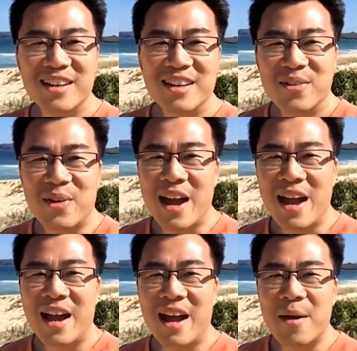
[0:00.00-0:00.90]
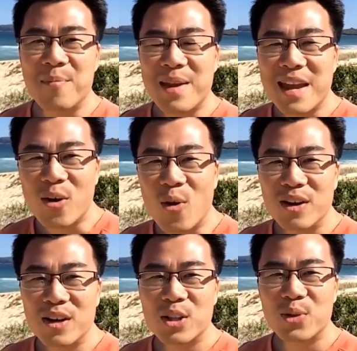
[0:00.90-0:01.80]
where I made
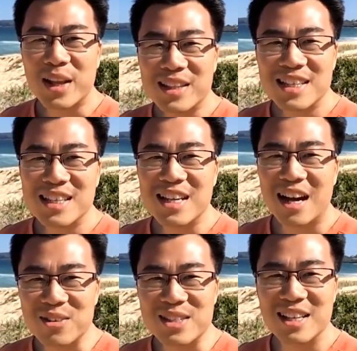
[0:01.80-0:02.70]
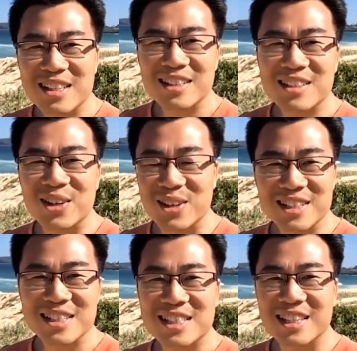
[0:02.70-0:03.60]
over
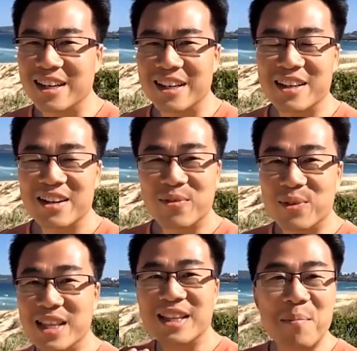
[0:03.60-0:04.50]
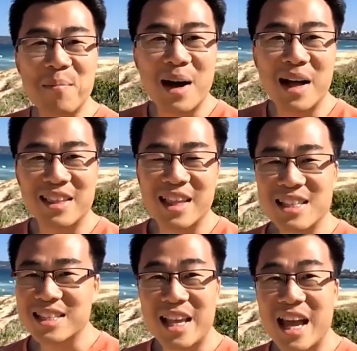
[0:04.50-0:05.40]
$20,000 within that month.
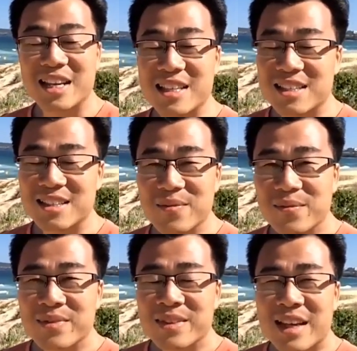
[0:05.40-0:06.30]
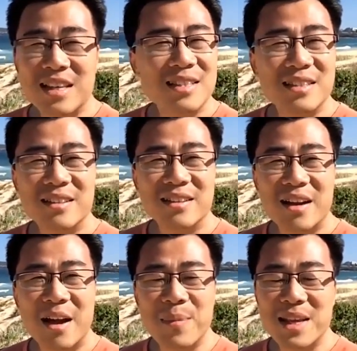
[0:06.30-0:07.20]
That's
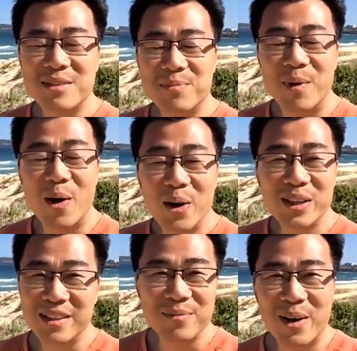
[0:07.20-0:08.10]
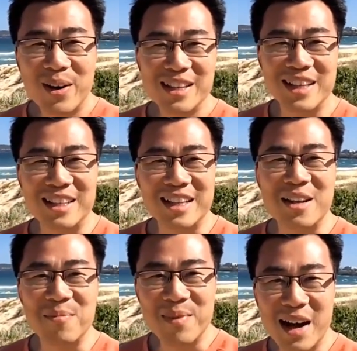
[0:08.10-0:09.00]
I made more in
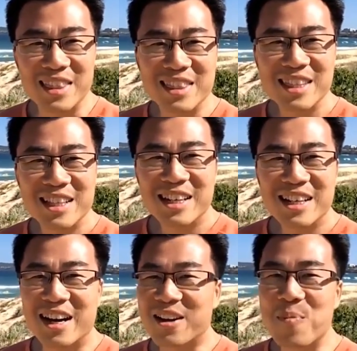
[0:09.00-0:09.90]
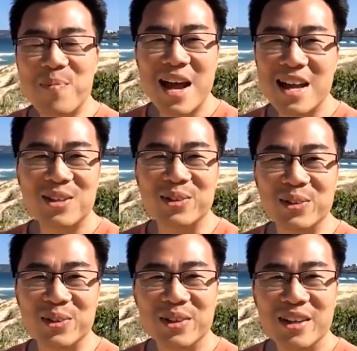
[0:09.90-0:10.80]
a month compared
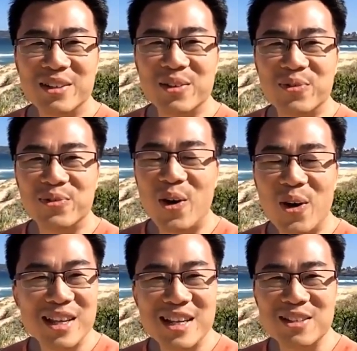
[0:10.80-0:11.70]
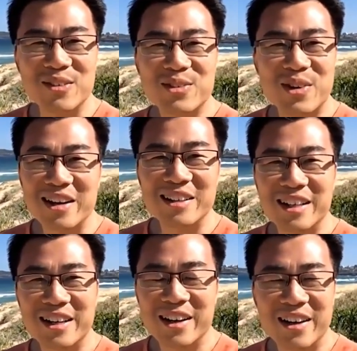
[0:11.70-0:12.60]
to 4 years of
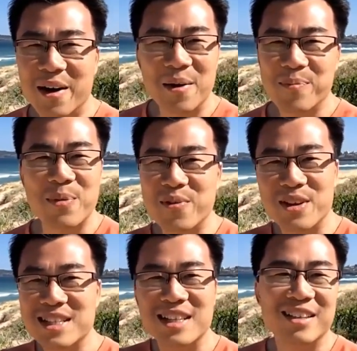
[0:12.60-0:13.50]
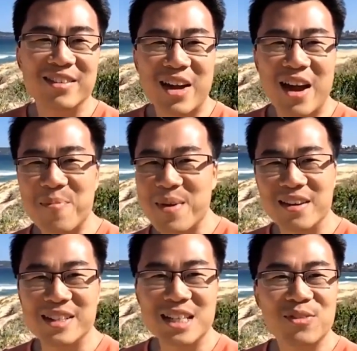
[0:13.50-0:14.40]
struggle previously, where I
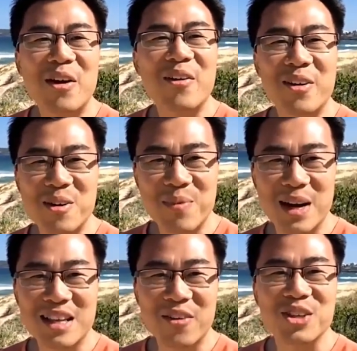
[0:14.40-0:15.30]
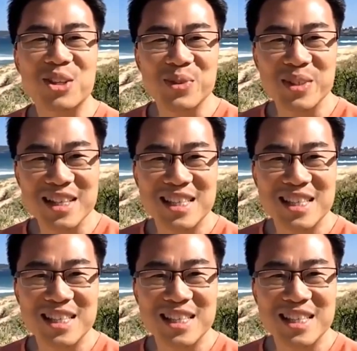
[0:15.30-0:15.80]
made just $500 after 2 years.